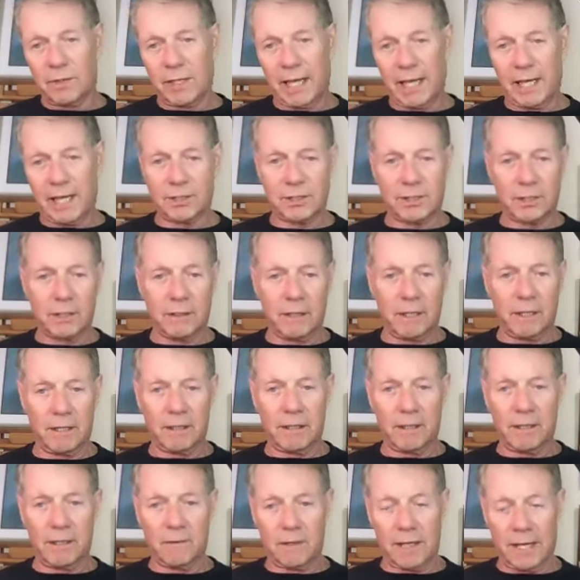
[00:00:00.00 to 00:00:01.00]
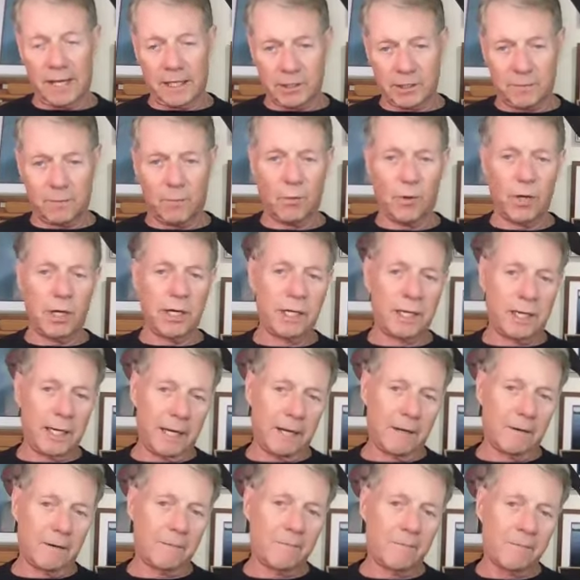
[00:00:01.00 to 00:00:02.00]
aspirate it
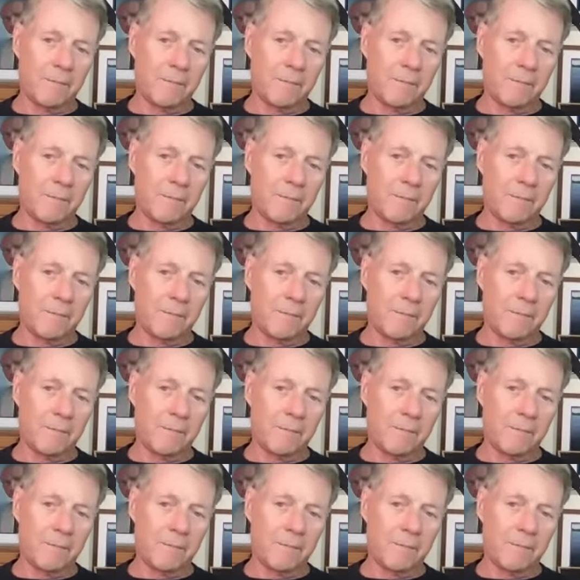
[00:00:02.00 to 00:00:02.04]
out.